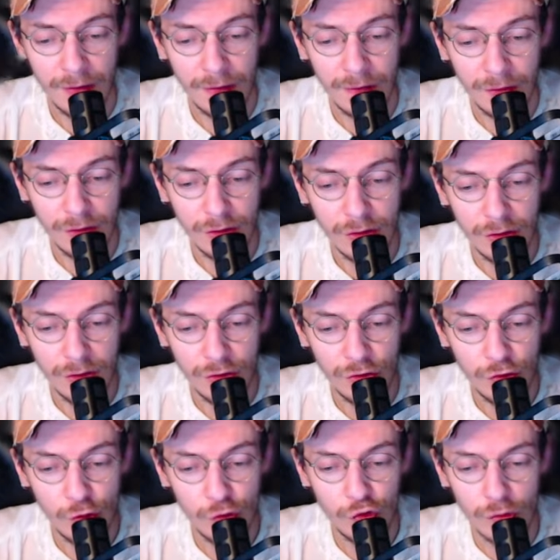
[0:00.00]
and
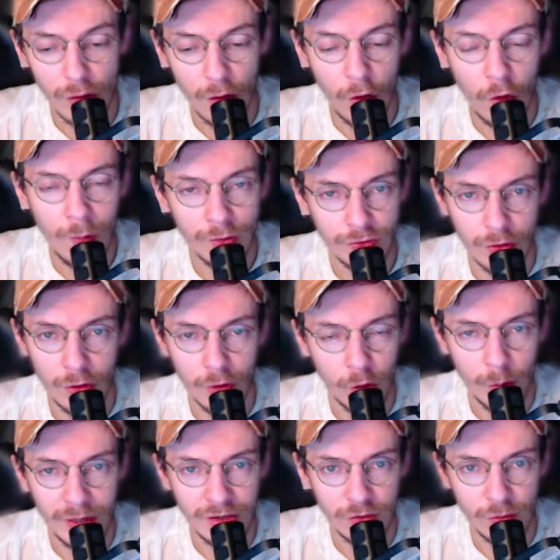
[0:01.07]
you should almost
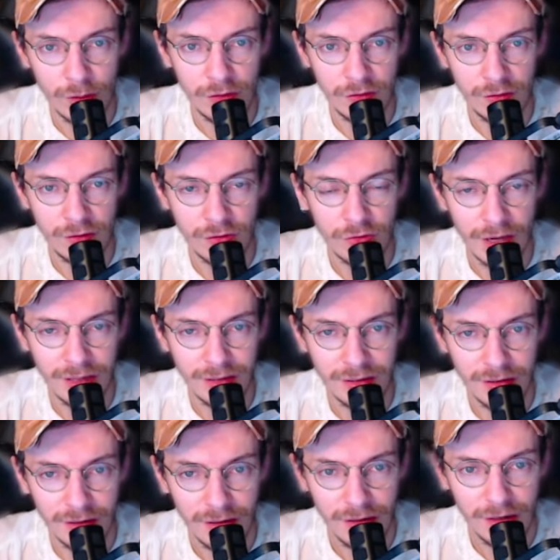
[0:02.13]
always, when you see
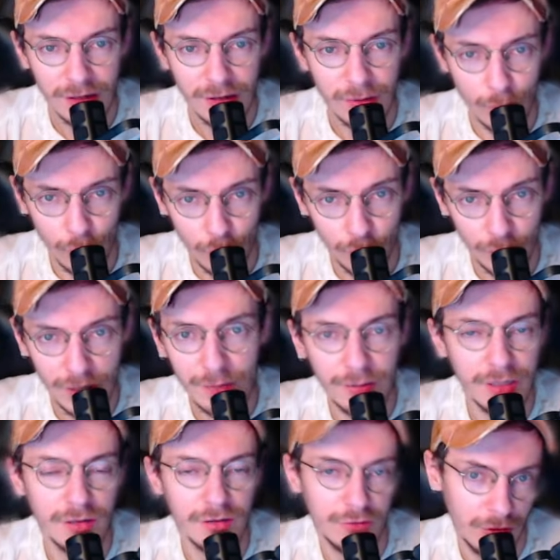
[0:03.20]
Trident, really
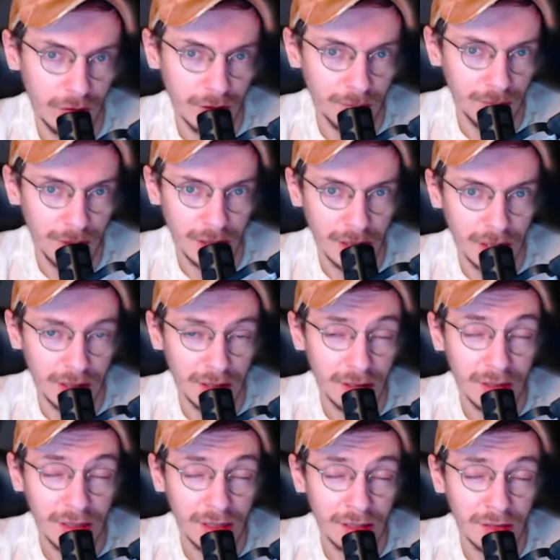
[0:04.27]
be considering picking it.
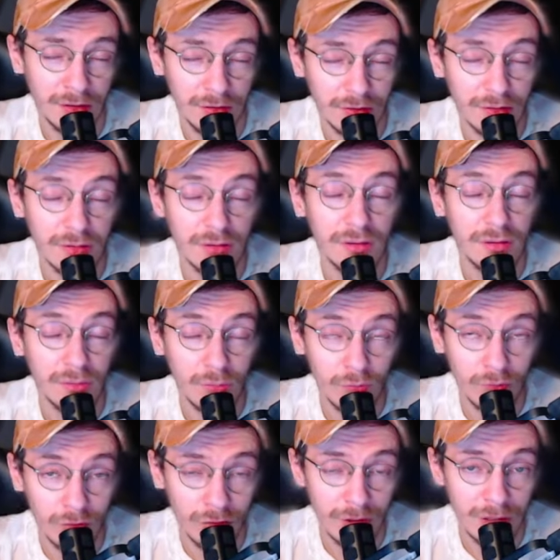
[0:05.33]
It is
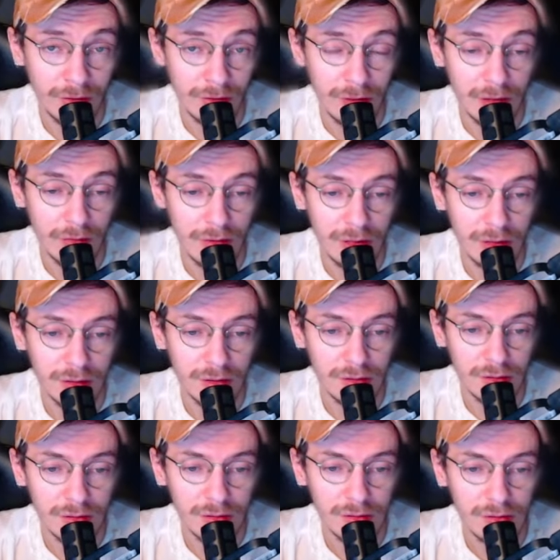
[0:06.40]
really good.